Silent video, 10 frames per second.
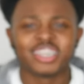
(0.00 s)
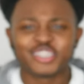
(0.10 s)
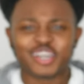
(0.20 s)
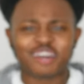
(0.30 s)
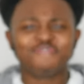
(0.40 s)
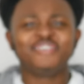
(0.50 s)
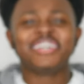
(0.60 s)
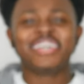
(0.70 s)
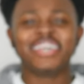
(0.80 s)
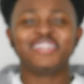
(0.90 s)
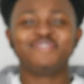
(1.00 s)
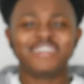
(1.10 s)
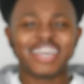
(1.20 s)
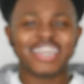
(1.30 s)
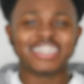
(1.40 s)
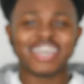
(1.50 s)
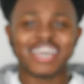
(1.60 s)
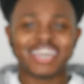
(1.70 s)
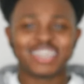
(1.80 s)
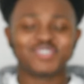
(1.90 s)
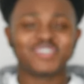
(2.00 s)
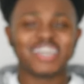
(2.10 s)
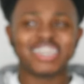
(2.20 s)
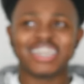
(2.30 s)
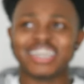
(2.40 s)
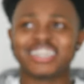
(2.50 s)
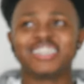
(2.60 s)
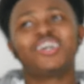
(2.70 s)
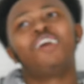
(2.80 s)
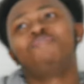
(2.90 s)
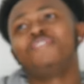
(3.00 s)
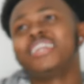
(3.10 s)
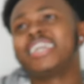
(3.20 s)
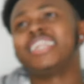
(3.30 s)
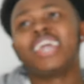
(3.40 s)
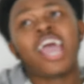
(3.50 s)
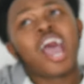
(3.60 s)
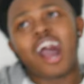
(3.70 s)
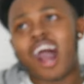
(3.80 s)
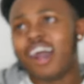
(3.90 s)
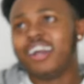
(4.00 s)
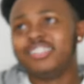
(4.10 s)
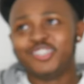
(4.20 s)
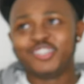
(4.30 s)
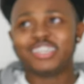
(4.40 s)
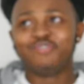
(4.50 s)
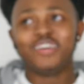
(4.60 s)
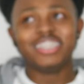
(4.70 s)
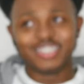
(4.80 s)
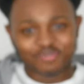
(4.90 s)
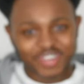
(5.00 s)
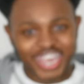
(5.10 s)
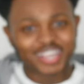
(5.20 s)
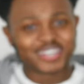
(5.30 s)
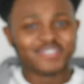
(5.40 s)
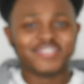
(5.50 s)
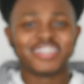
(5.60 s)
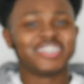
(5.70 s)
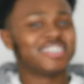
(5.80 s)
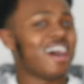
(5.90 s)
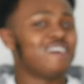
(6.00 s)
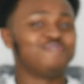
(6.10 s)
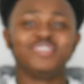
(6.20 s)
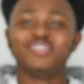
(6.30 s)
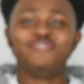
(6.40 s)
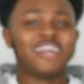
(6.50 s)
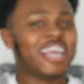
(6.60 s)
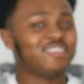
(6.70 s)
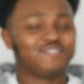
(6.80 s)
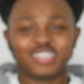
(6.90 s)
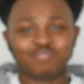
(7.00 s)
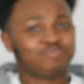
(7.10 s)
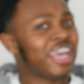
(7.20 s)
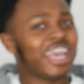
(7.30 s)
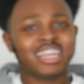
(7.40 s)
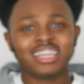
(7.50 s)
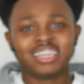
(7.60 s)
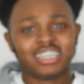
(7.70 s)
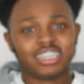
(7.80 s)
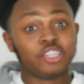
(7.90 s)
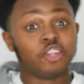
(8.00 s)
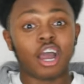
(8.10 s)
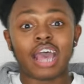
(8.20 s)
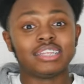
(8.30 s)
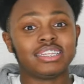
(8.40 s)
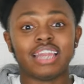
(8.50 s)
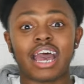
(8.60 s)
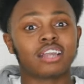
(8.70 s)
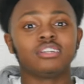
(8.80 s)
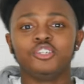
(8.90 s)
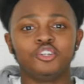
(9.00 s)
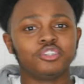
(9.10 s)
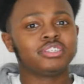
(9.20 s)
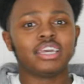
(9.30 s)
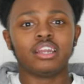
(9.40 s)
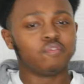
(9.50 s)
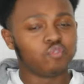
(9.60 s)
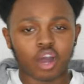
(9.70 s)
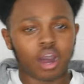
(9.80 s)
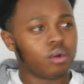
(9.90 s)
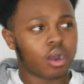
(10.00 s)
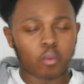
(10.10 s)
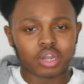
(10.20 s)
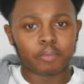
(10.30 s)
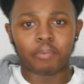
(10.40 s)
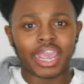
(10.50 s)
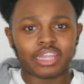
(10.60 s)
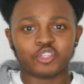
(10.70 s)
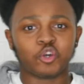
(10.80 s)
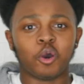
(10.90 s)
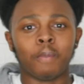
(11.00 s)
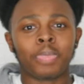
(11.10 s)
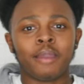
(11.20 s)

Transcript: So I'm thinking, wait there, because I'm thinking, you know what I'm saying, where's the pain coming? Because I've been waiting for this pain. Not as in like, you know what I'm saying, I want the pain to come,